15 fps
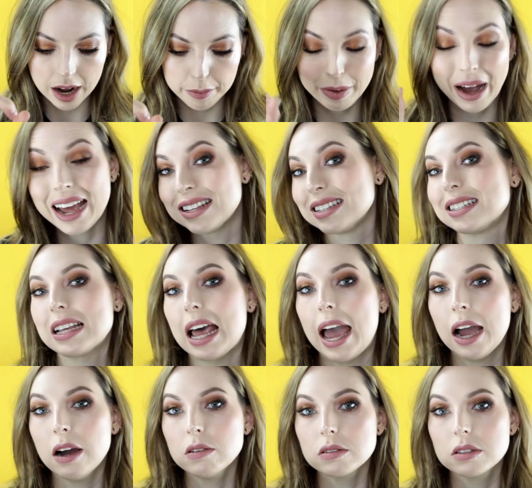pans
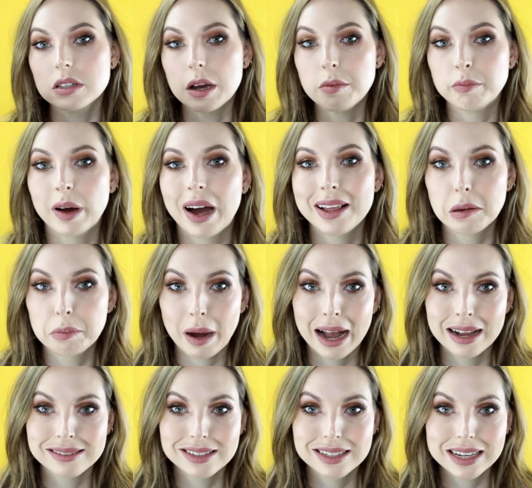out and buy the
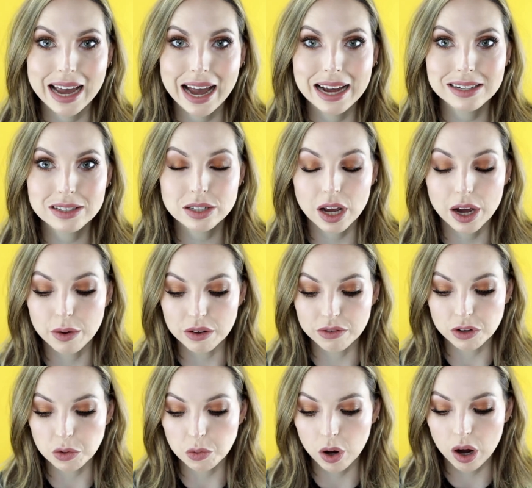pans again, so
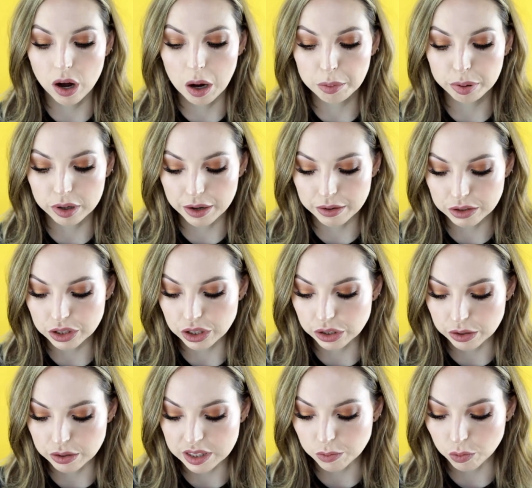if you are prone to
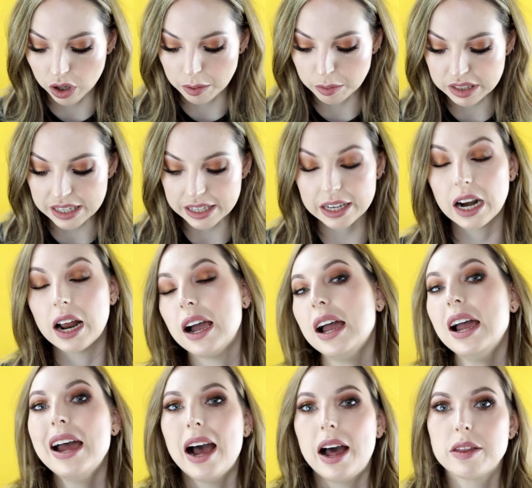using one in particular,
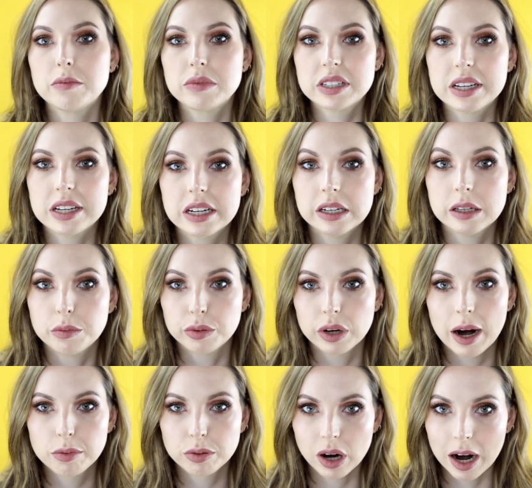I think particularly
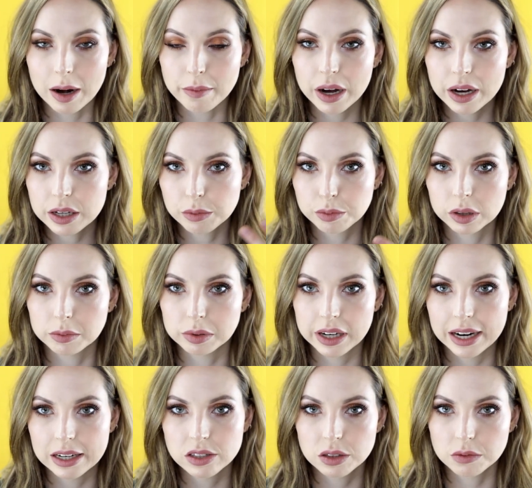brow primer, you'll probably
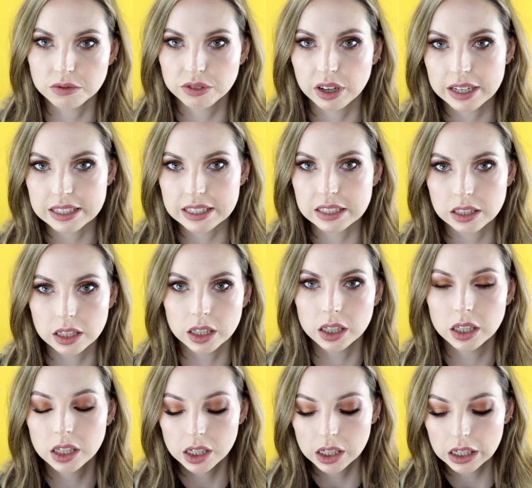end up finding that